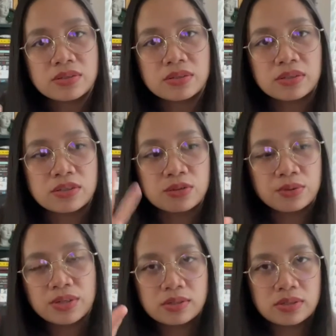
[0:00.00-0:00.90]
The
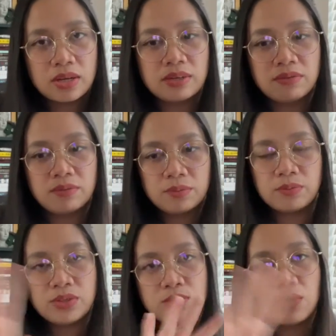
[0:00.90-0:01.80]
stories kind of
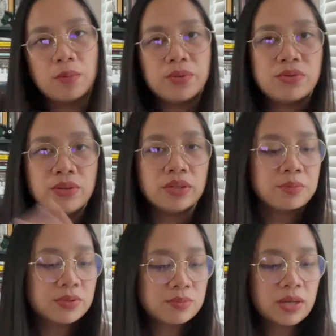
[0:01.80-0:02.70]
re-swap between their
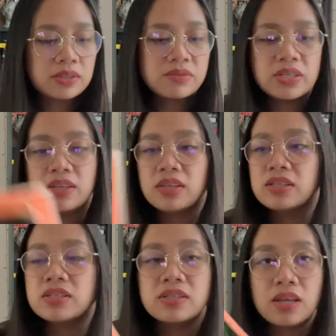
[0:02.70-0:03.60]
perspectives, and I think
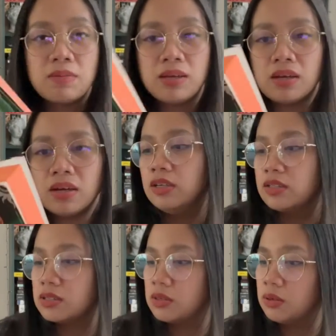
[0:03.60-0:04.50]
it's the same here.
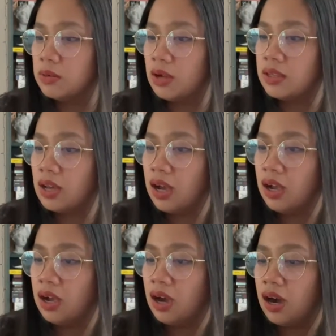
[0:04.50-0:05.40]
So
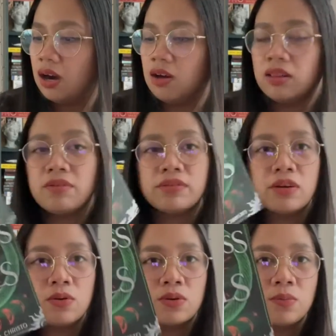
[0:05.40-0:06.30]
yeah, oh, I love the
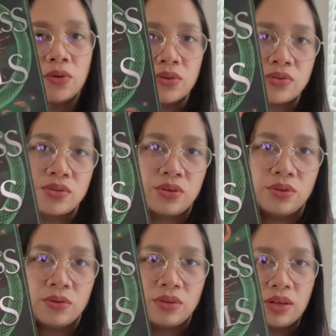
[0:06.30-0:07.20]
Ouroboros
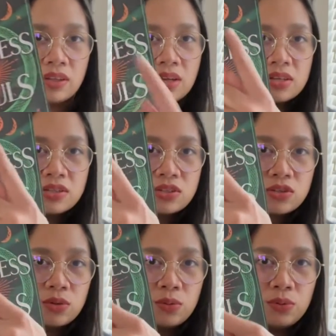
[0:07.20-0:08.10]
though. Like, that is
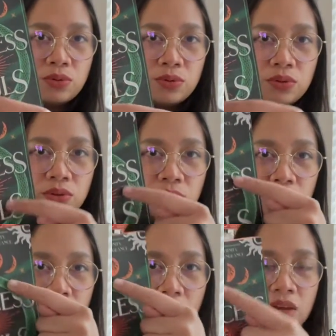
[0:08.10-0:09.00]
so cool.
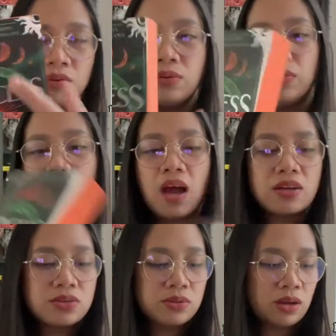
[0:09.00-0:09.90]
I don't know what the
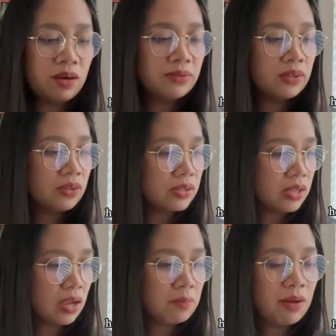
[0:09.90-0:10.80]
actual cover looks
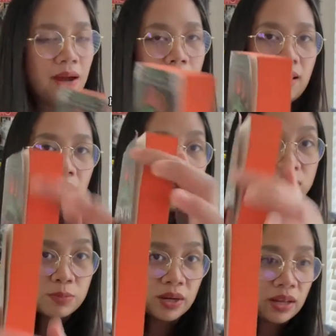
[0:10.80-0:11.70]
like, but I like the
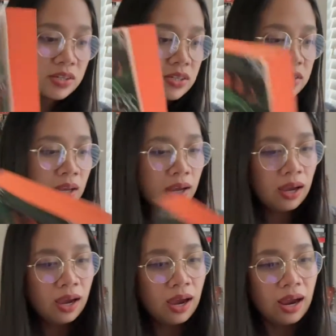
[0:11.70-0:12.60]
sprayed edges.
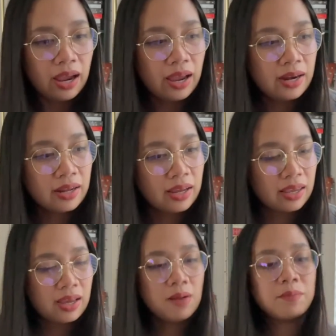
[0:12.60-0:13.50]
And
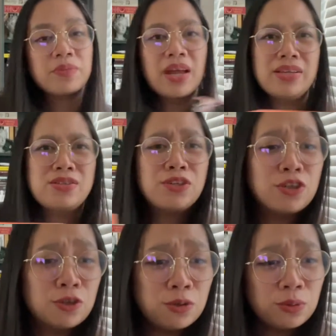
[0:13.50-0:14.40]
yeah, that is gonna go